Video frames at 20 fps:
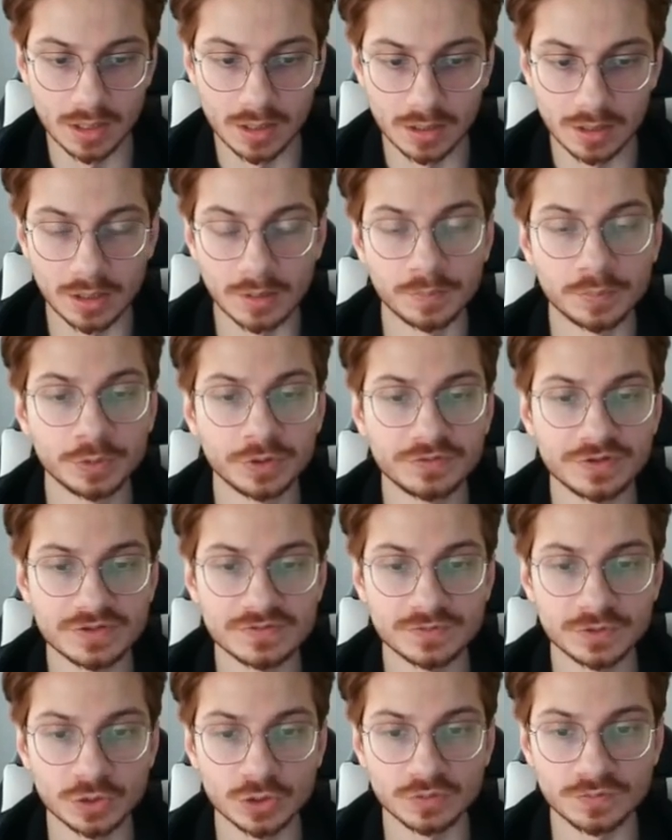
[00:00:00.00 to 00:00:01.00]
In
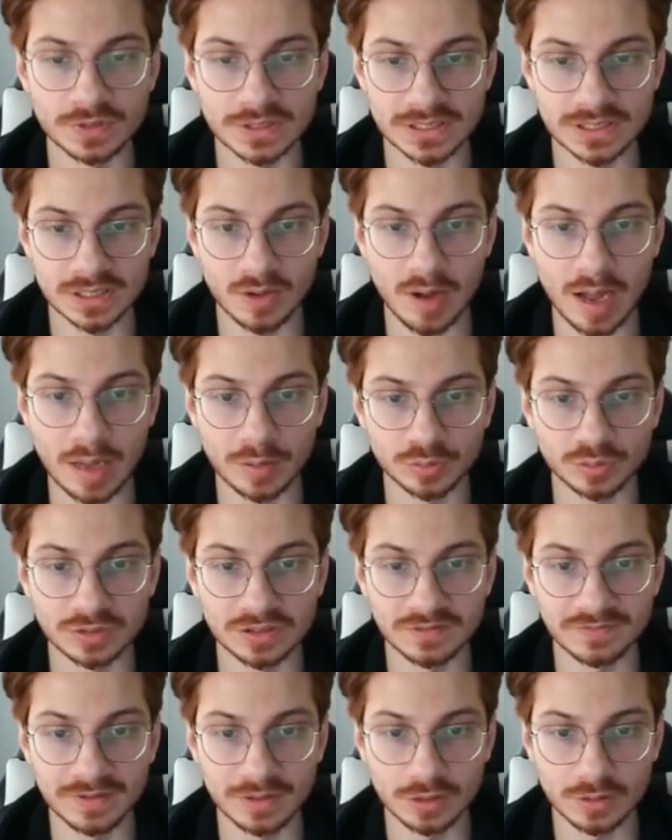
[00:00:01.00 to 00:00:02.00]
previous video we saw how to
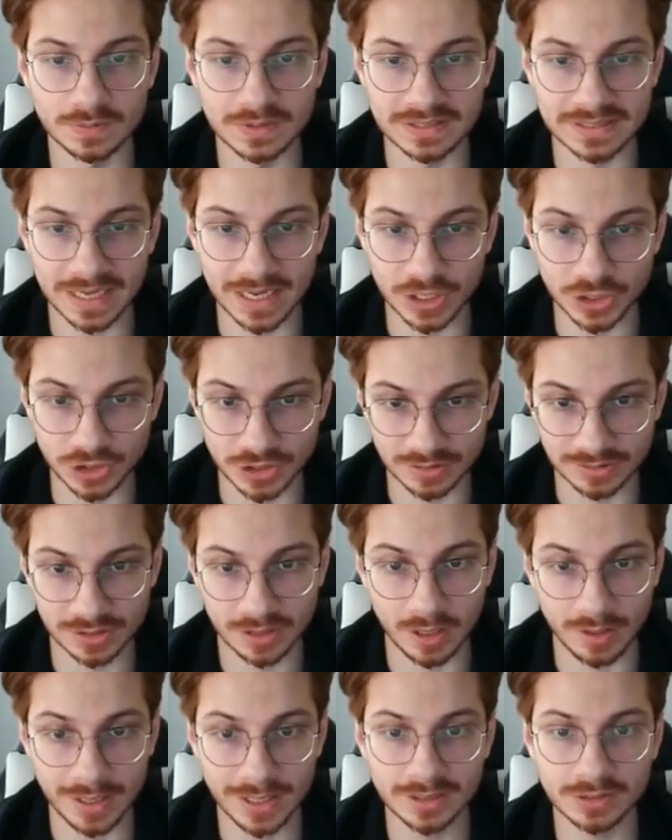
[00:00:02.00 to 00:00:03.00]
develop this
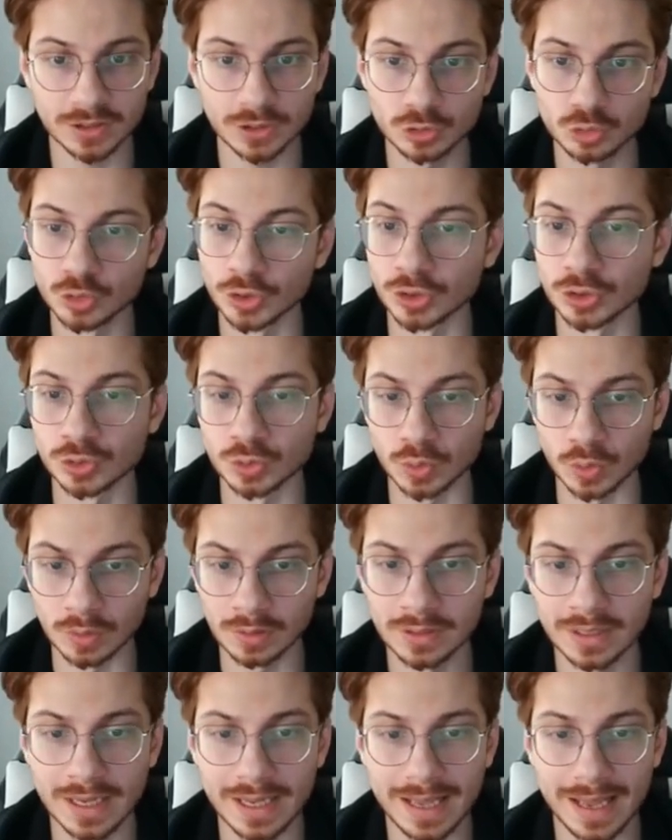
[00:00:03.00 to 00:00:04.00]
agent connected to a
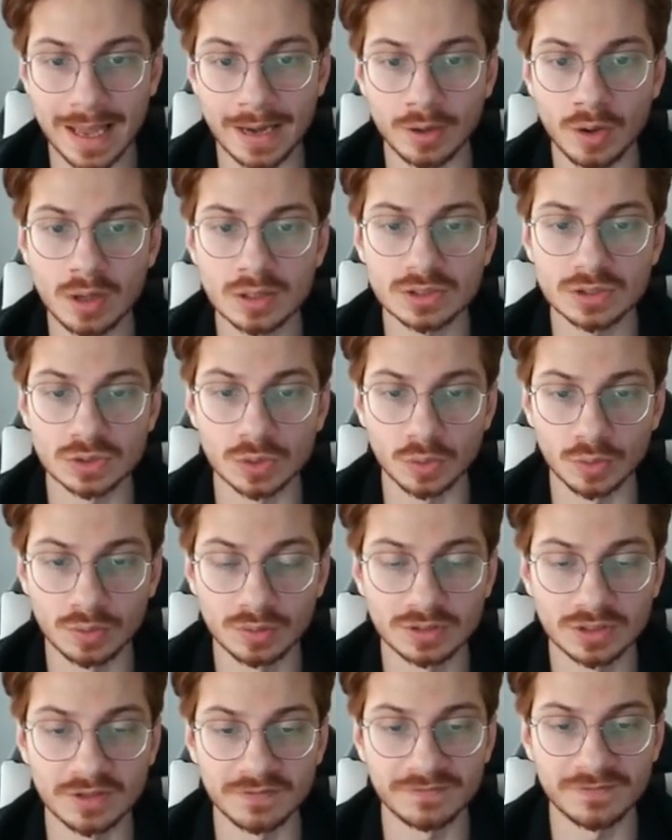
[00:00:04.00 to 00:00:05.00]
tool and
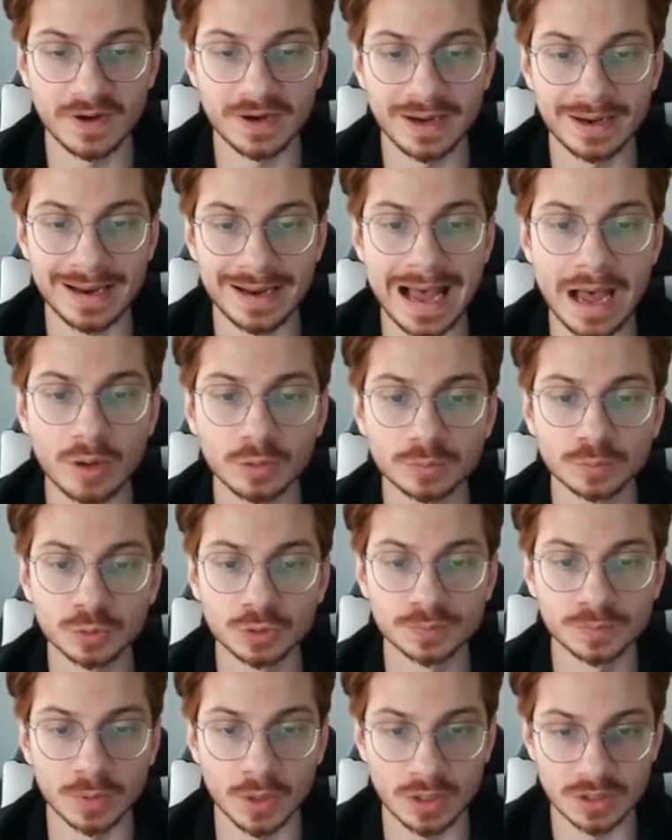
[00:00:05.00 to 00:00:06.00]
also define an
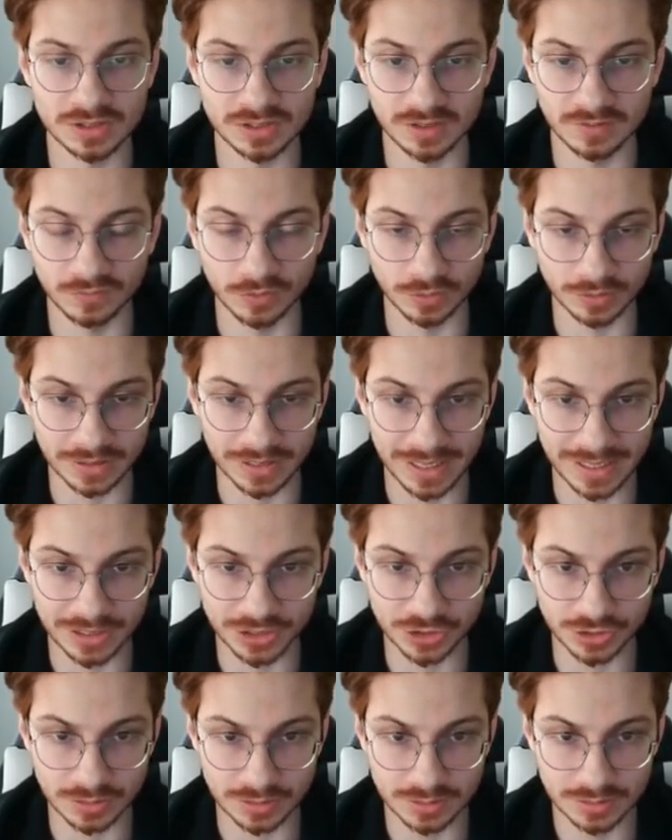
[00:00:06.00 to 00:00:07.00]
output parser for the
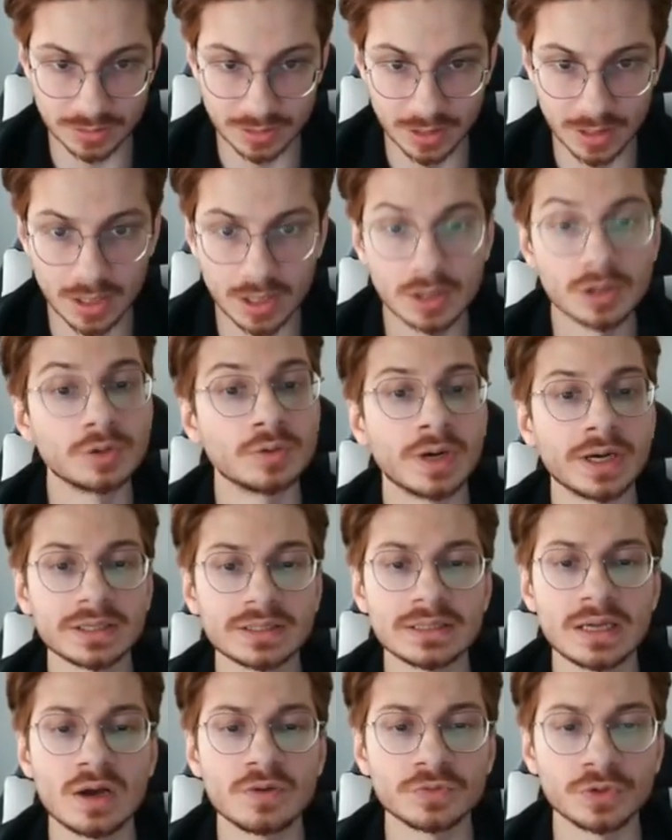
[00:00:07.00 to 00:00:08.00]
agent.
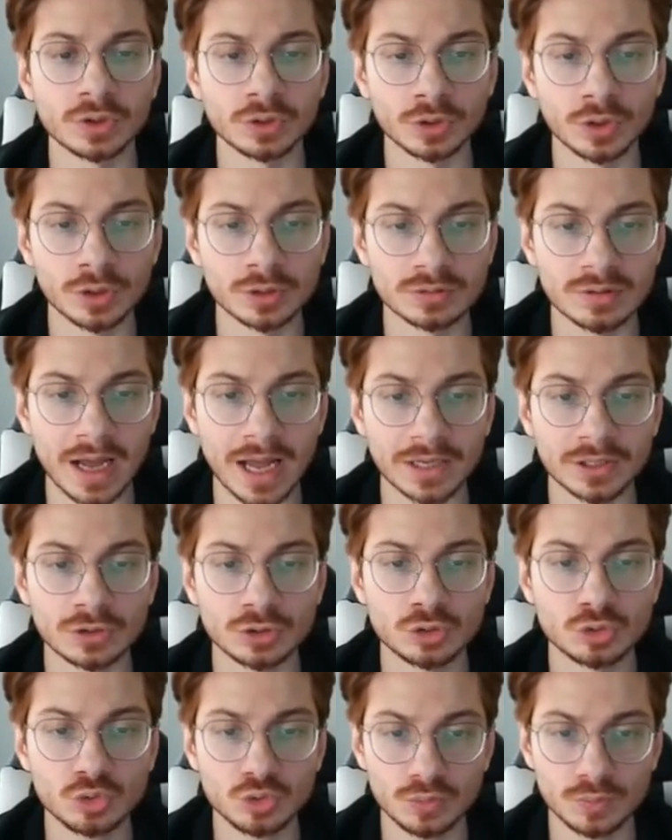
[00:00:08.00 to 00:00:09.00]
Right now we are going to
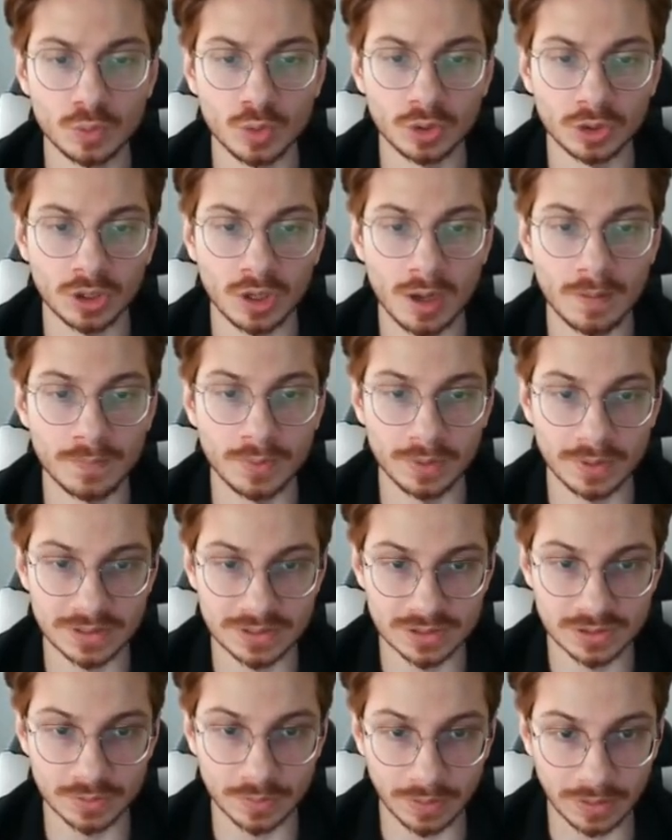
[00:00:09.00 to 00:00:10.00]
add two more
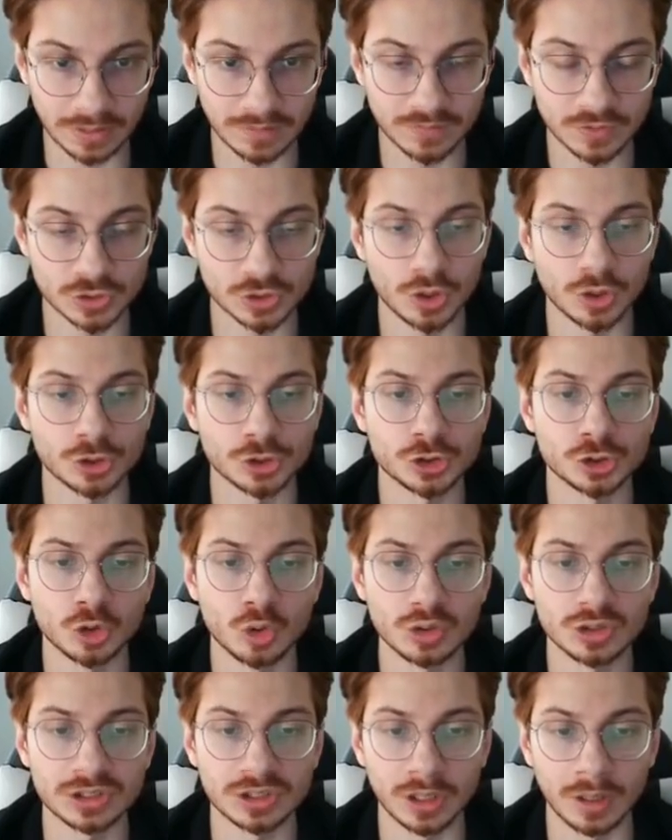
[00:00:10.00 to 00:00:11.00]
components to it, which are
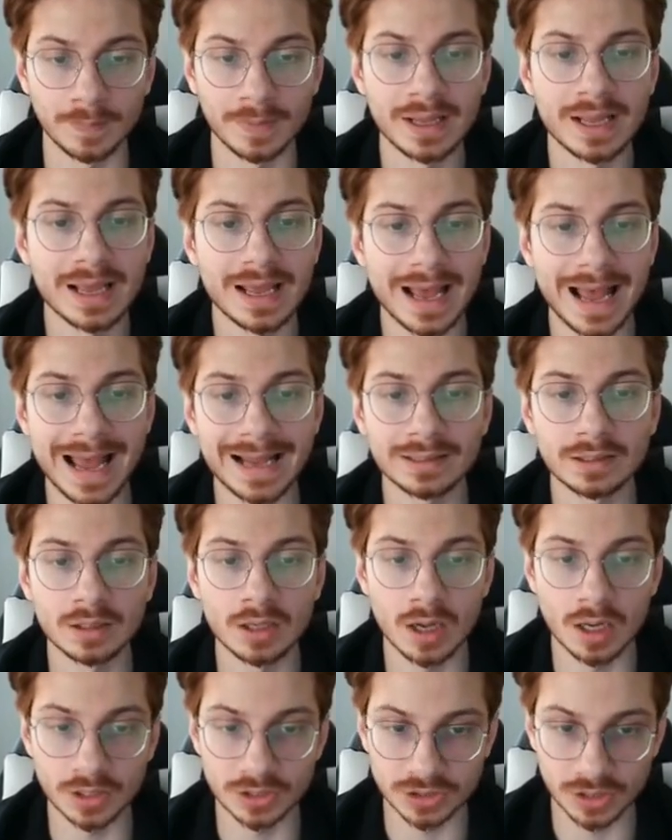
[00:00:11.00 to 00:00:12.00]
short-term and
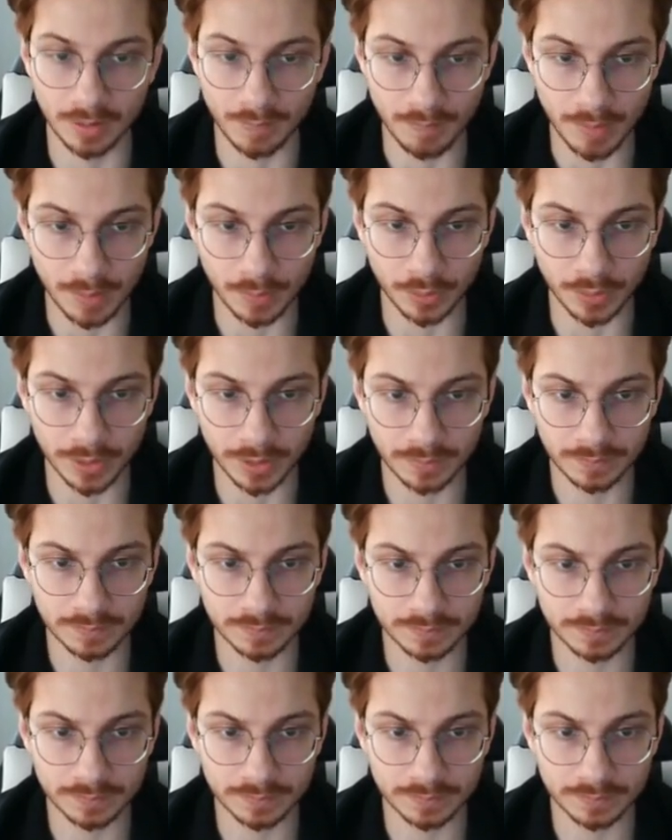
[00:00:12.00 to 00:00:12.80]
long-term memory.